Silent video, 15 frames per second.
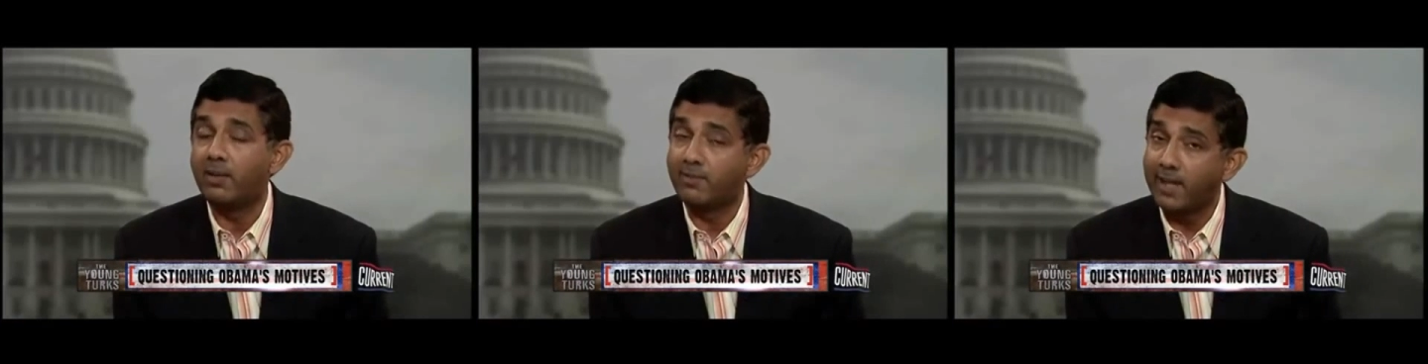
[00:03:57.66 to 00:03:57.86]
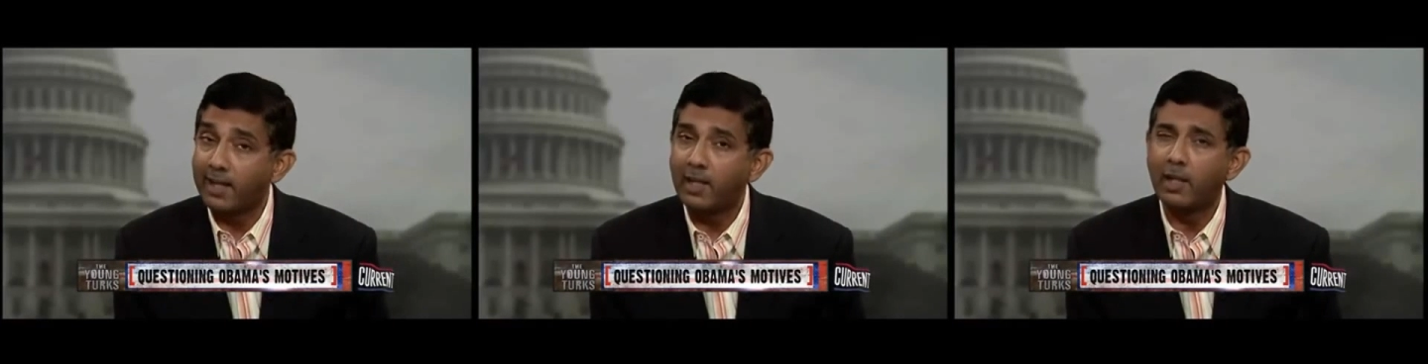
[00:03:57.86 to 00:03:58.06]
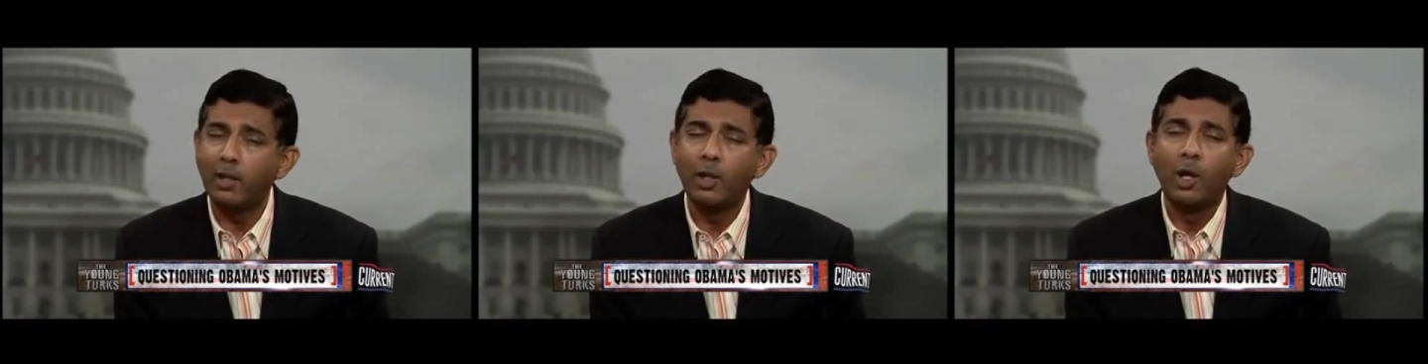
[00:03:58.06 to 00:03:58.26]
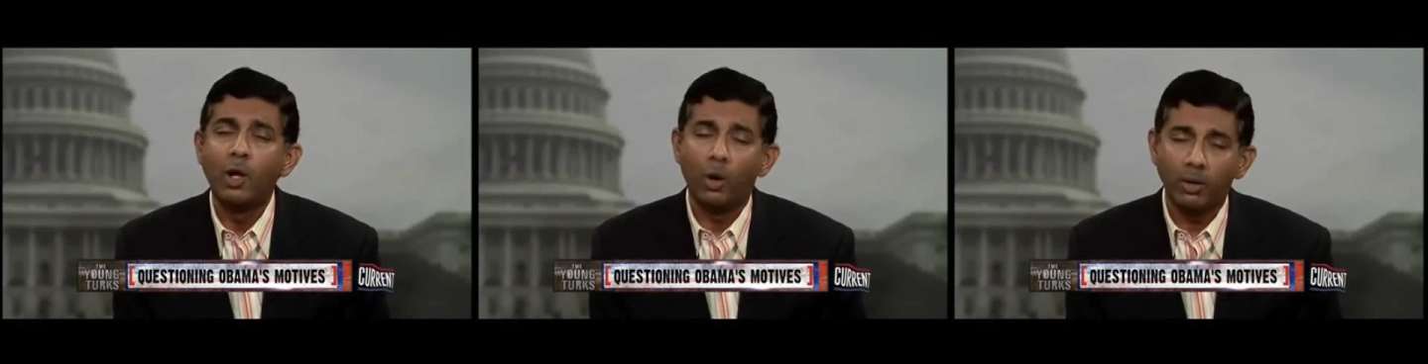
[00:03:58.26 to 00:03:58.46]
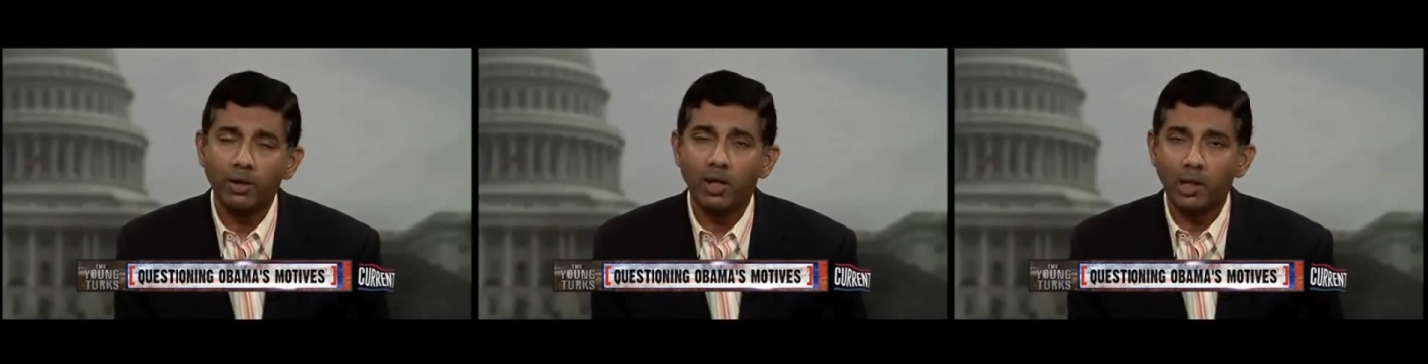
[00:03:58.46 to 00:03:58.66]
Second,
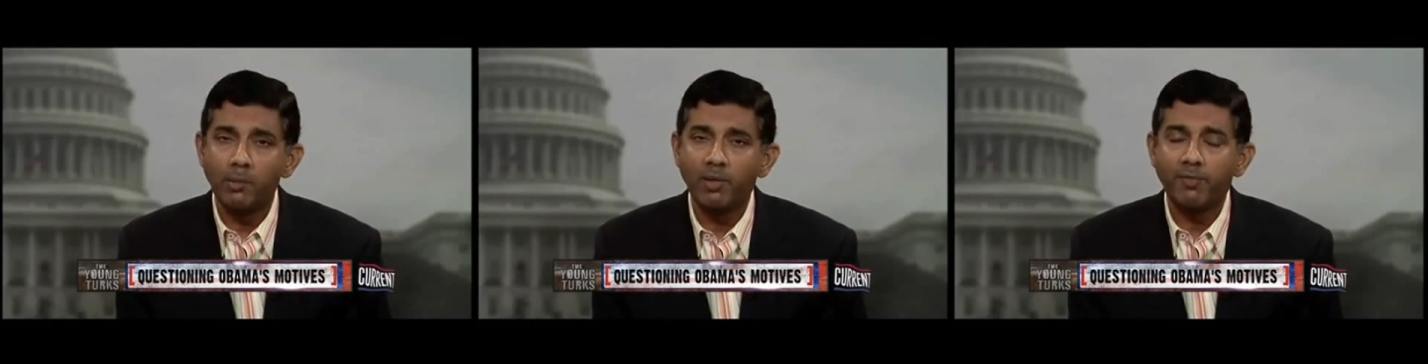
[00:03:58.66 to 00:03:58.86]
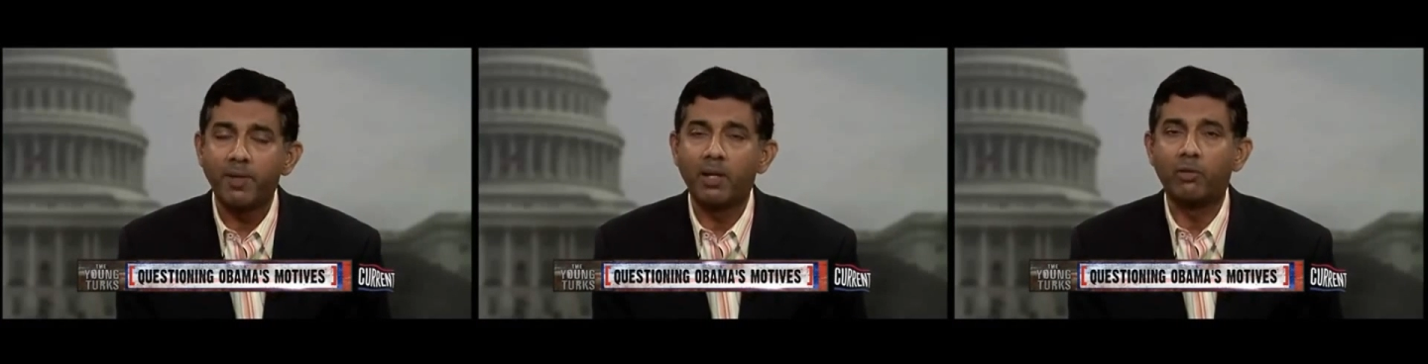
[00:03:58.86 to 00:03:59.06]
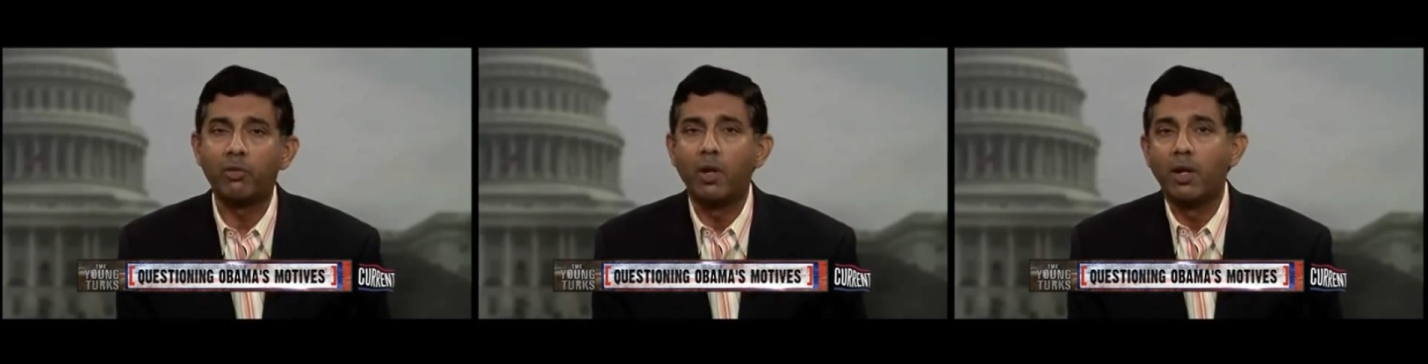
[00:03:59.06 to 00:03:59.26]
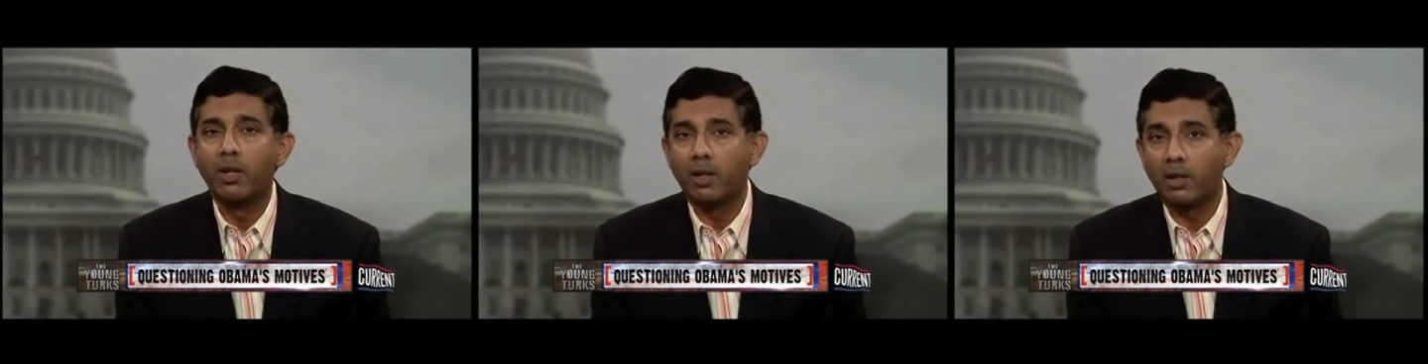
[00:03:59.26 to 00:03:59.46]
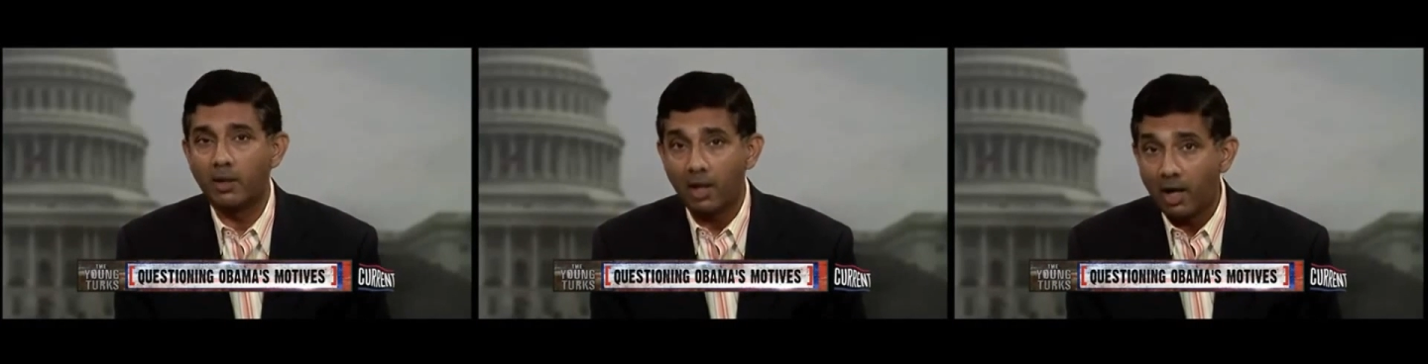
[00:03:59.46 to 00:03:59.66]
hold on, let me finish.
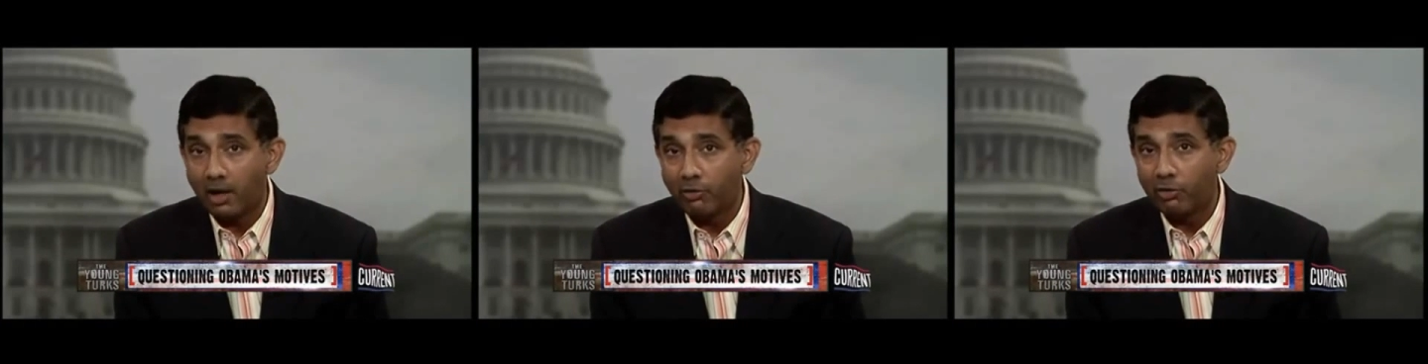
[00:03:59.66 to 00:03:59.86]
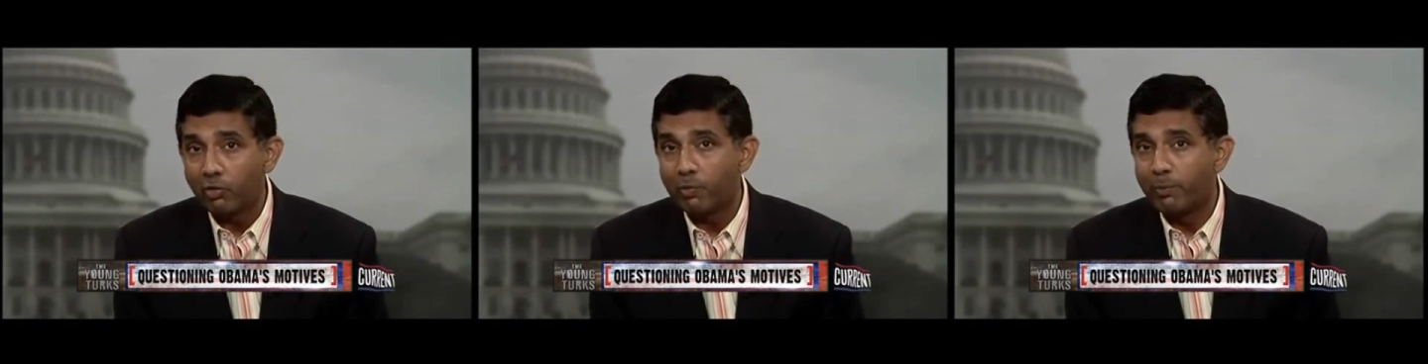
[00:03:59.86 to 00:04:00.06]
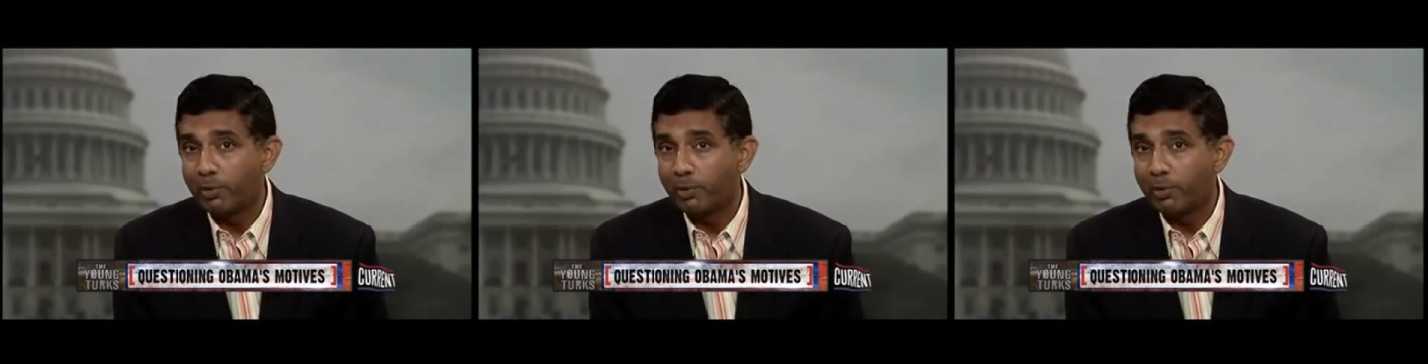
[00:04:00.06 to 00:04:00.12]
The largest